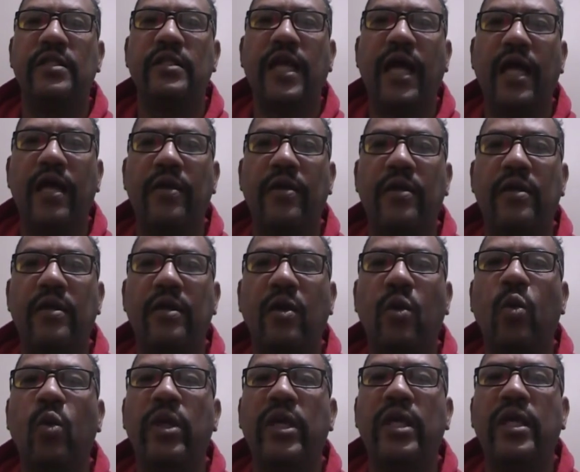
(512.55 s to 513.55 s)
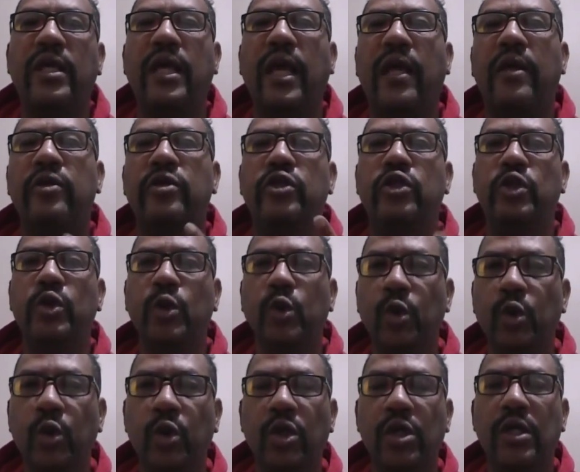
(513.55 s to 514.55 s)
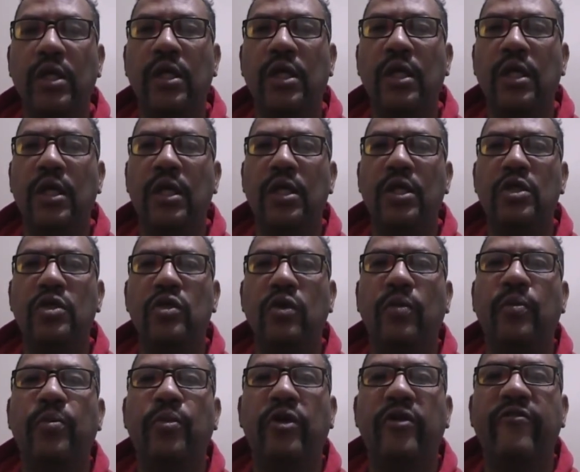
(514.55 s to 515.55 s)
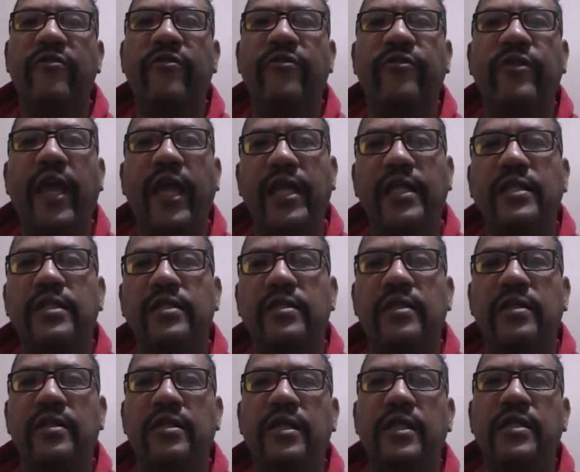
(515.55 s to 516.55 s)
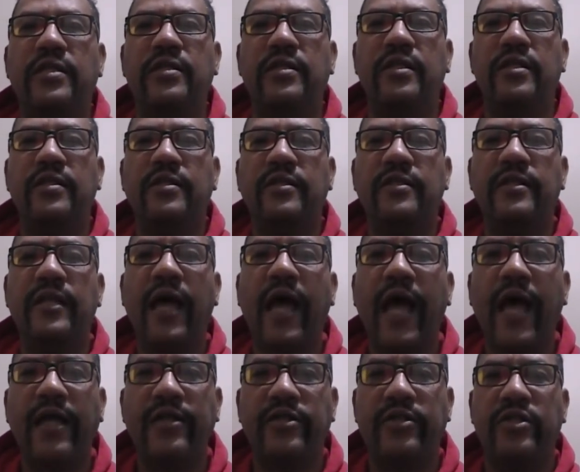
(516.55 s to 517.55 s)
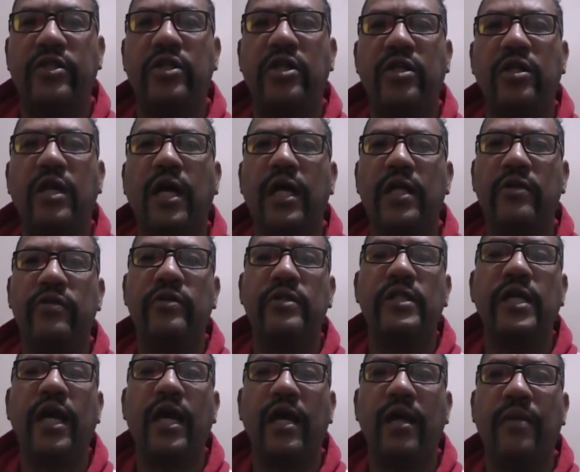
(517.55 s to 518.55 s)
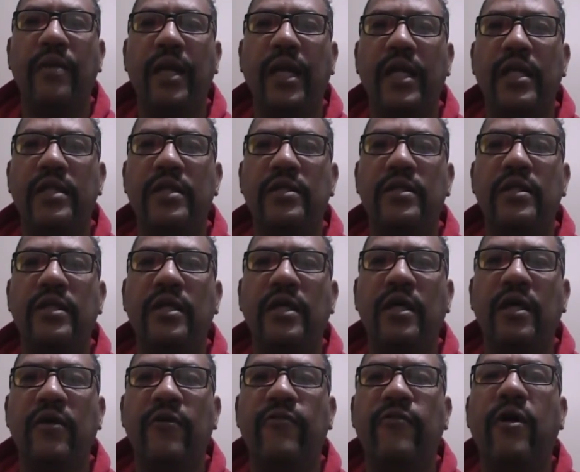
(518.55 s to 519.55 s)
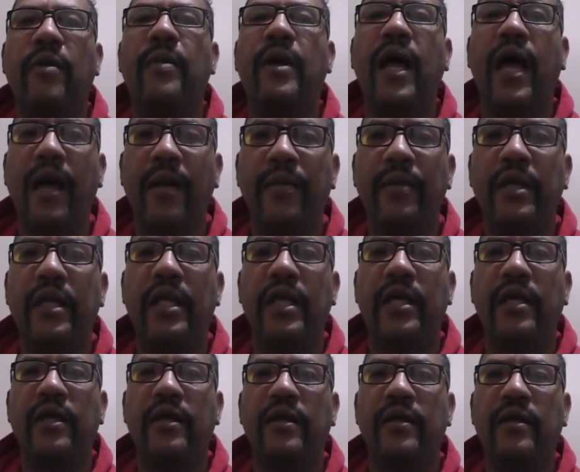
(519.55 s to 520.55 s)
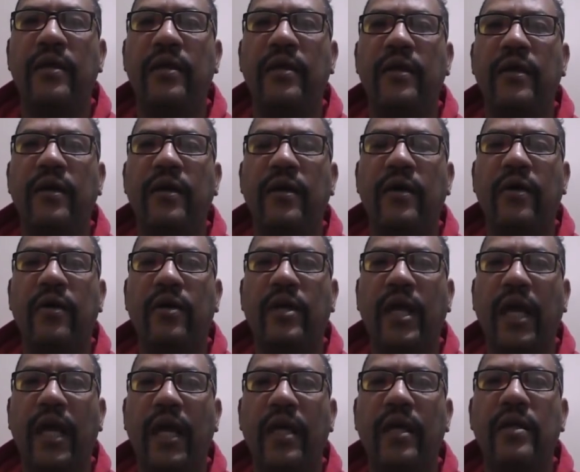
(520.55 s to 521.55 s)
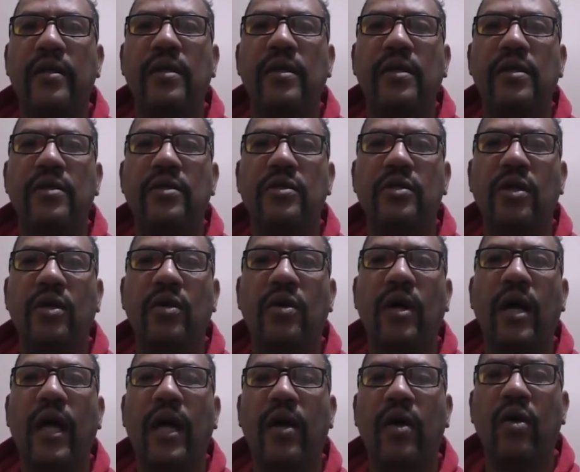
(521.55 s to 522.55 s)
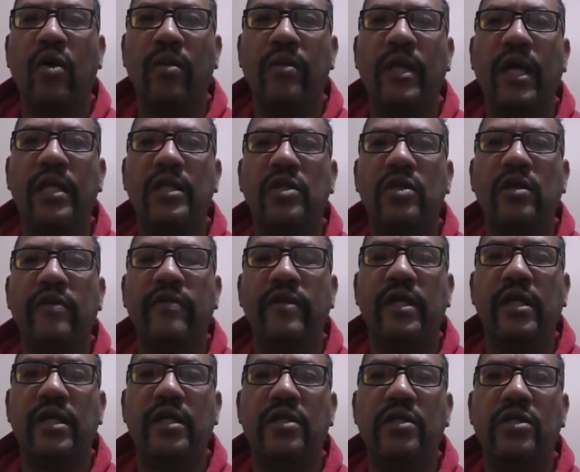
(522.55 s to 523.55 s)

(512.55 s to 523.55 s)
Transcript: that we can do to prevent this disaster at retirement from happening. Okay? So I hope that you have learned